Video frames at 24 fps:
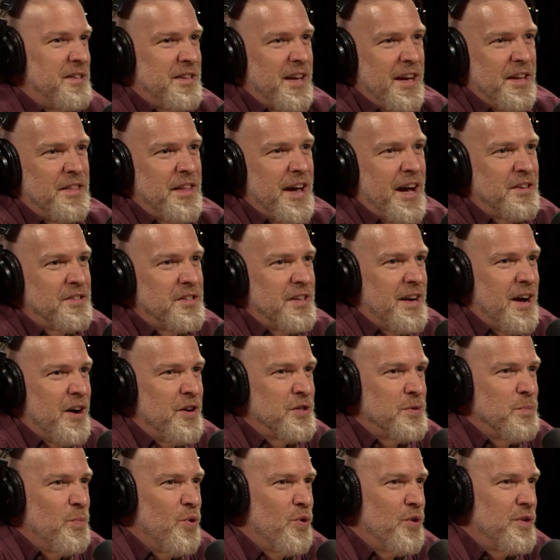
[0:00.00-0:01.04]
ten thousand
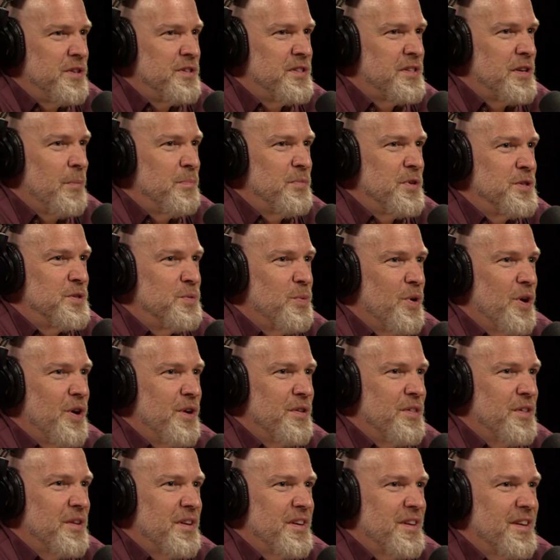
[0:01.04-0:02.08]
dollars more than something's
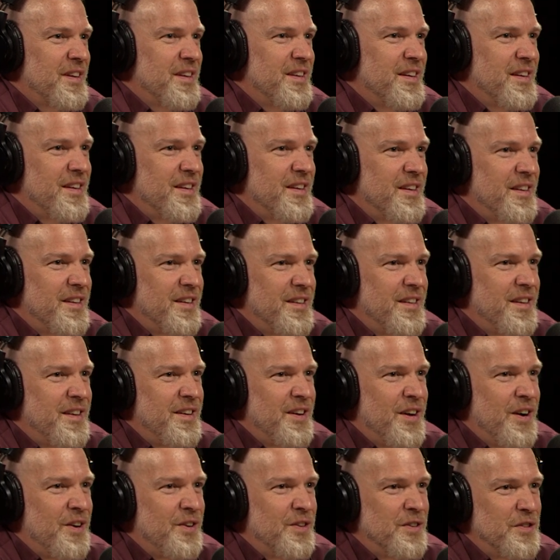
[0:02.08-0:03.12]
worth. That's bro. Okay, you
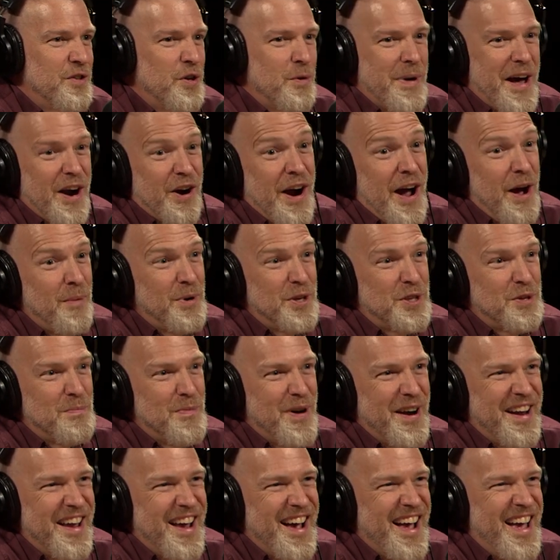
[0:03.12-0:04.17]
know? so any, no matter how much
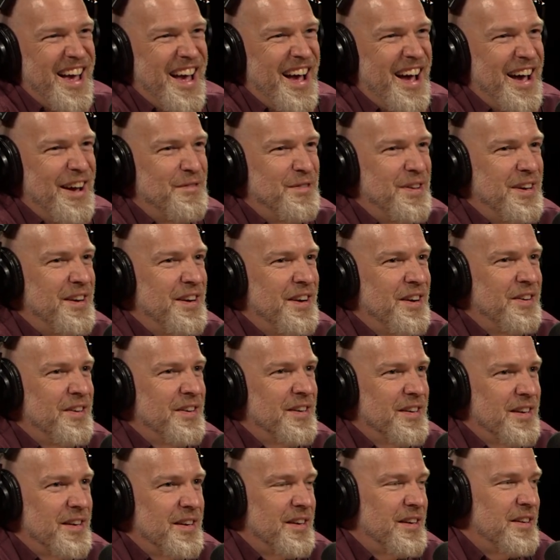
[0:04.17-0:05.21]
money I have, you know,
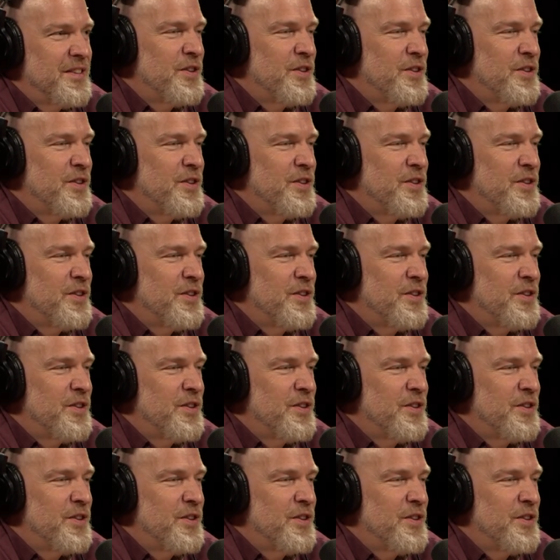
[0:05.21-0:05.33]
yeah, we